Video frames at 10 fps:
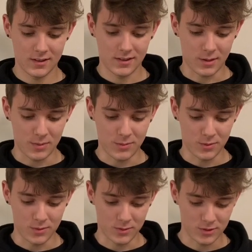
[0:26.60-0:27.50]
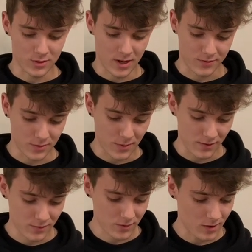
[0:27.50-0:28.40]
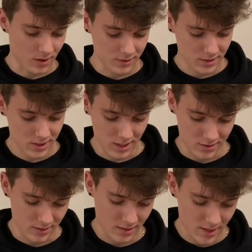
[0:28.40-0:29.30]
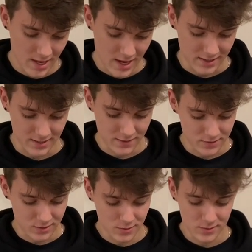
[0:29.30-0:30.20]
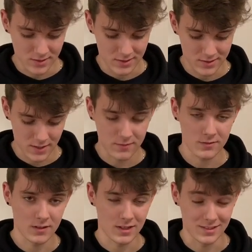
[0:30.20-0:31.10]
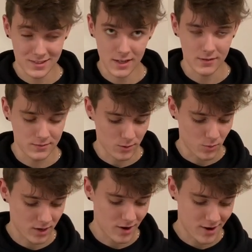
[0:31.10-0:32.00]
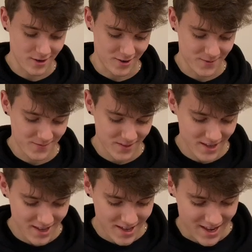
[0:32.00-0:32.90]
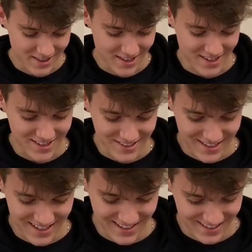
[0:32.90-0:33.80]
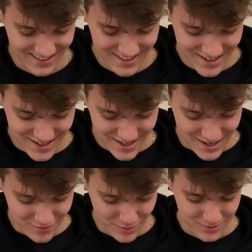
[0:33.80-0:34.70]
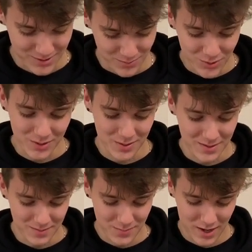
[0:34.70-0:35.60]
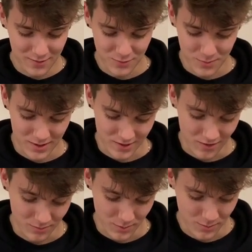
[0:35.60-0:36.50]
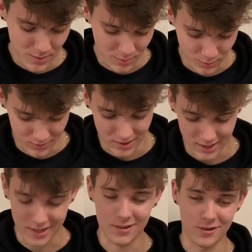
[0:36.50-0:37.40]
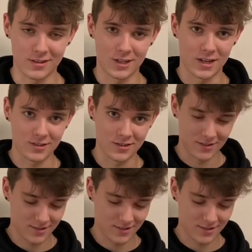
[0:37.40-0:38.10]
that people should have to pay for their college education, as it gives students an incentive to work harder, and that if it was completely paid for by the government, people would neglect their education.